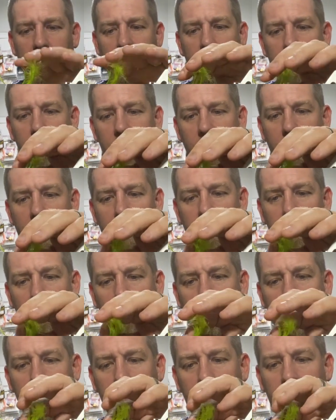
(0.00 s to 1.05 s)
the
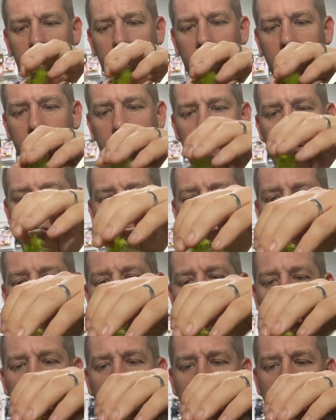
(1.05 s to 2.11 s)
angle,
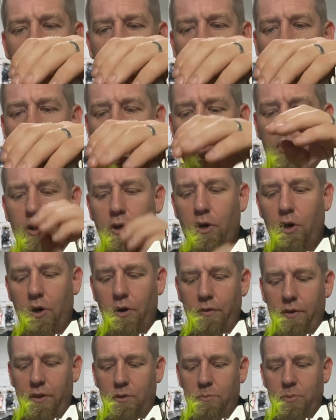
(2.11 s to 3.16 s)
and then make sure
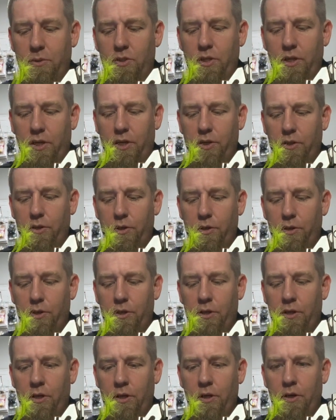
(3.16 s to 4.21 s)
on this particular
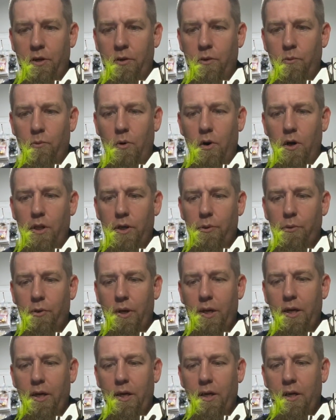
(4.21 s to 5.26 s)
wally
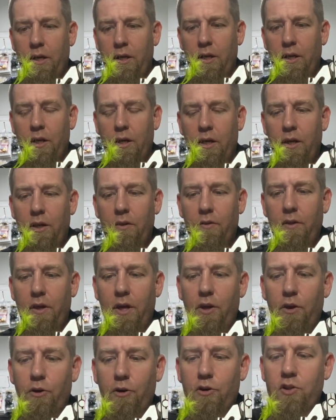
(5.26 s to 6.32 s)
wing
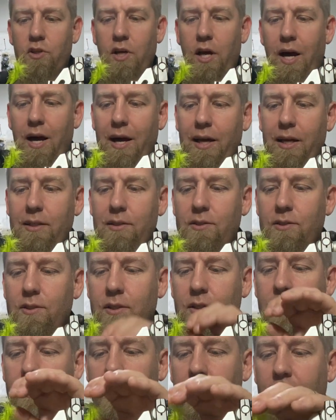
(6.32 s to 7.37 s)
that your sides
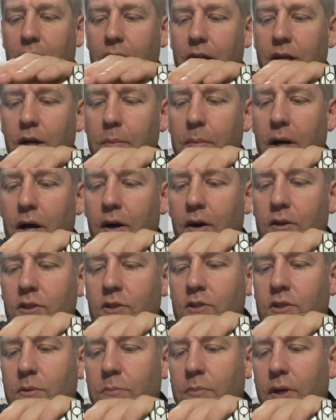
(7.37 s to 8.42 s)
kind of come out
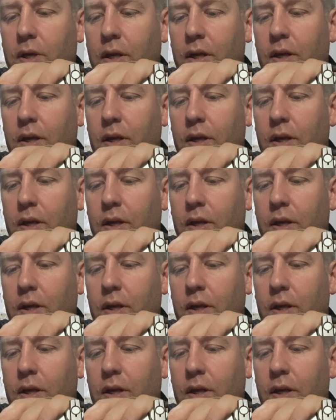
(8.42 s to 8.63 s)
just a bit.